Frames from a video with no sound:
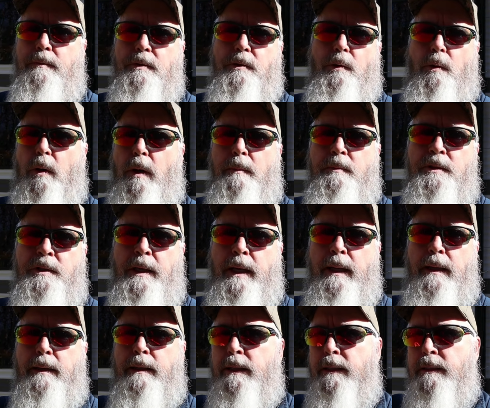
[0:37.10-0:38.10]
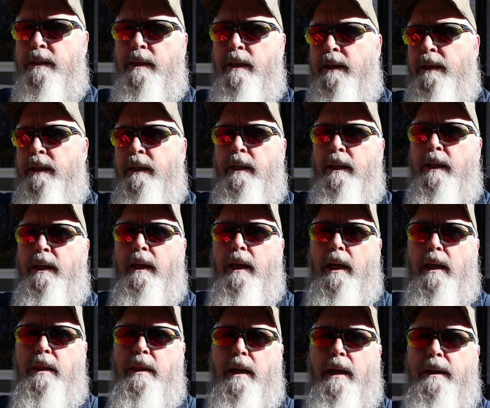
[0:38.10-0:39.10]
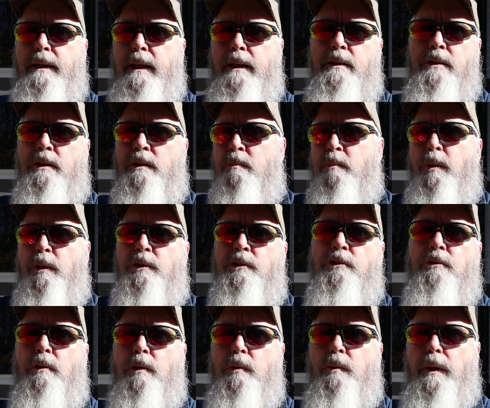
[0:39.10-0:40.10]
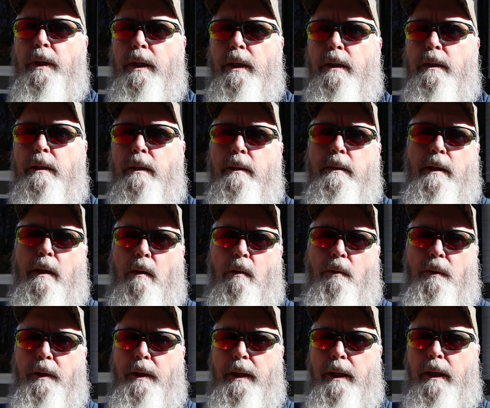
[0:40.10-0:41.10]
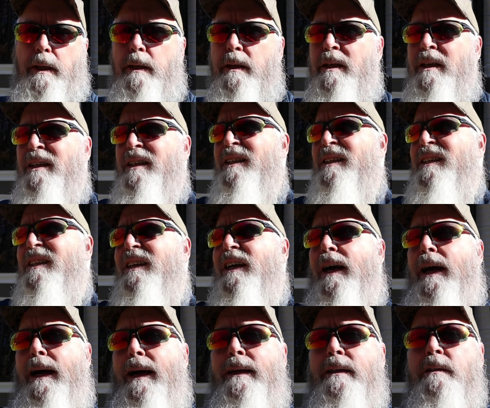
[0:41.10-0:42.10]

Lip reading: was a little upset because he thought they'd just put a screw in it to hold it in. I